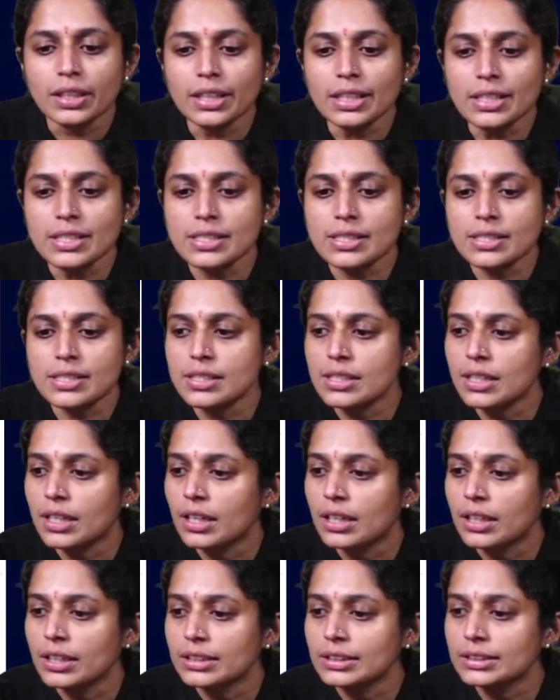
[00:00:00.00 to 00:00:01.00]
It is
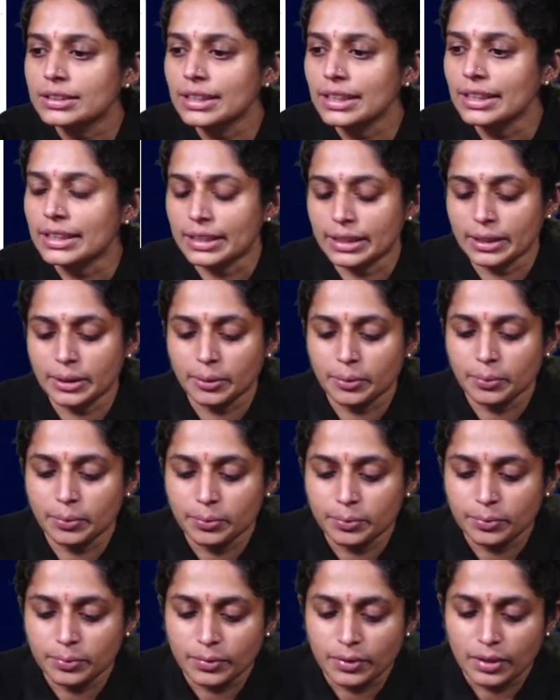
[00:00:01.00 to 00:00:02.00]
C.
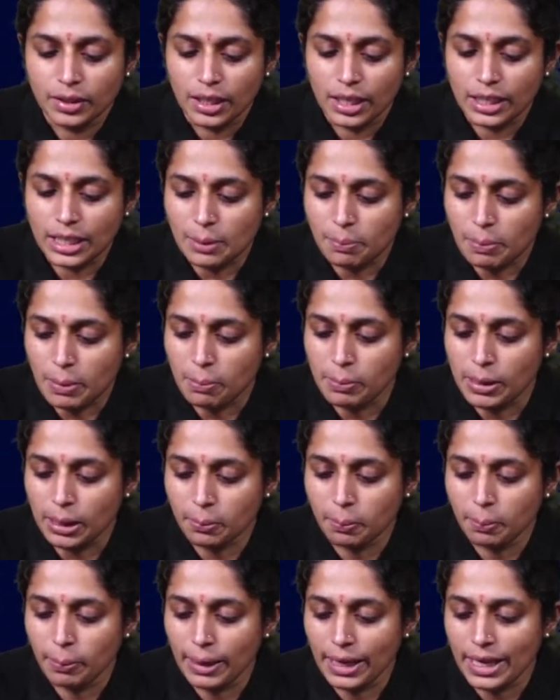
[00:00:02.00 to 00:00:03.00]
In a
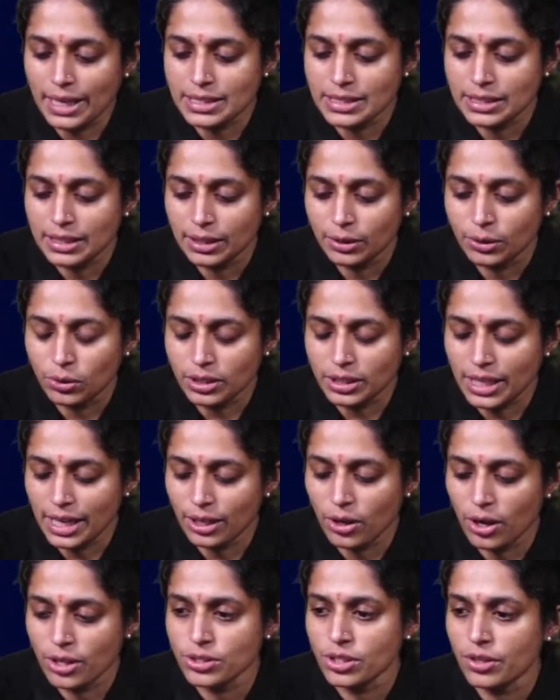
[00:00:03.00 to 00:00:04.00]
public place to
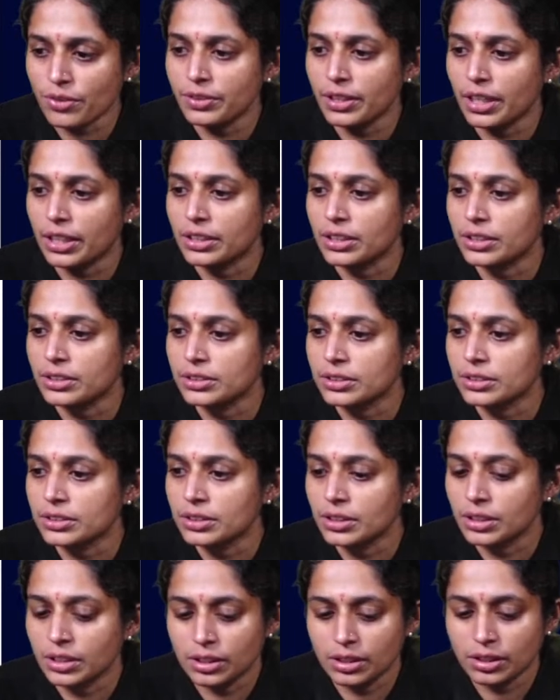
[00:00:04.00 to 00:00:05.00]
the annoyance of the
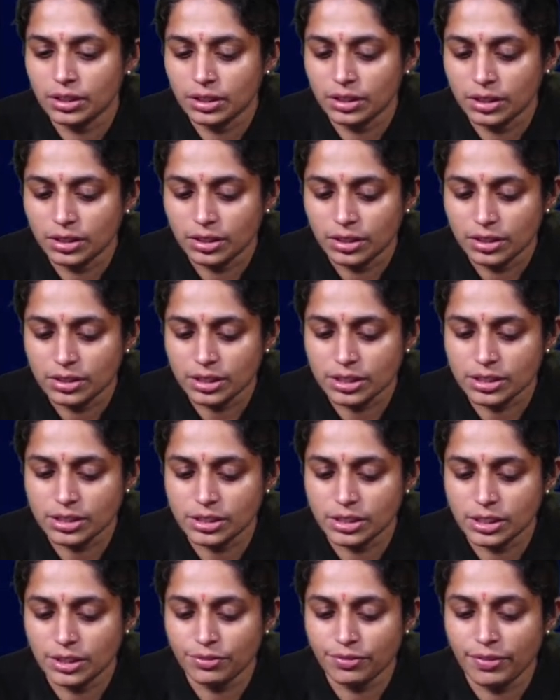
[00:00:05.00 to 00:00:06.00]
others.
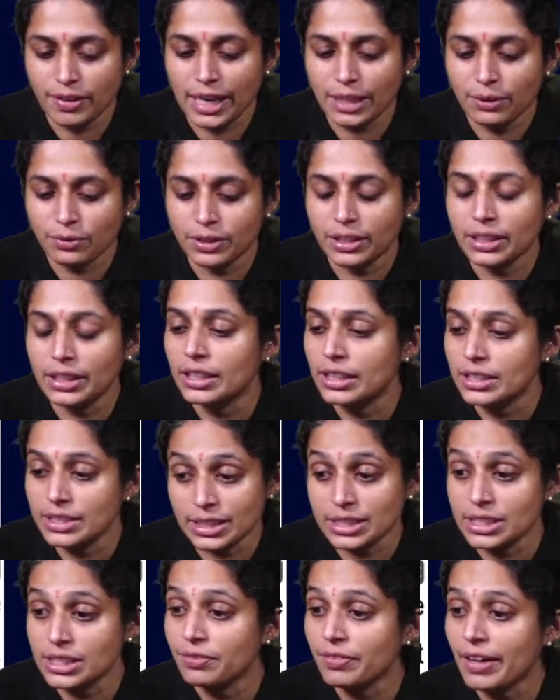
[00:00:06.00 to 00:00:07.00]

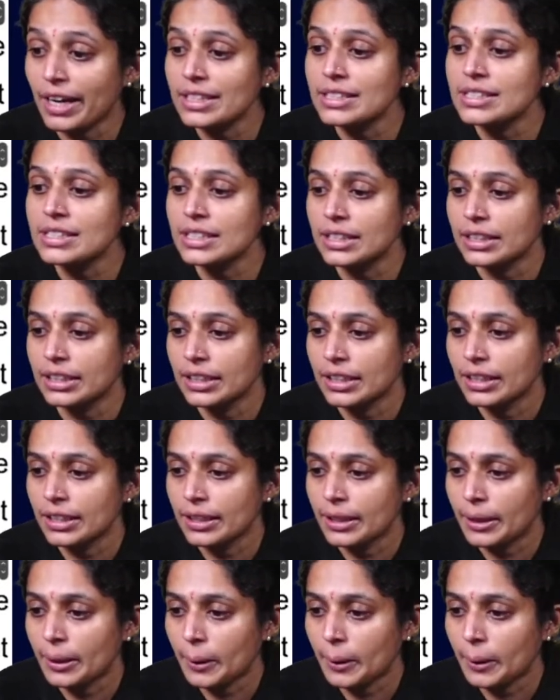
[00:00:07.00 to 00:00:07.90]
65C.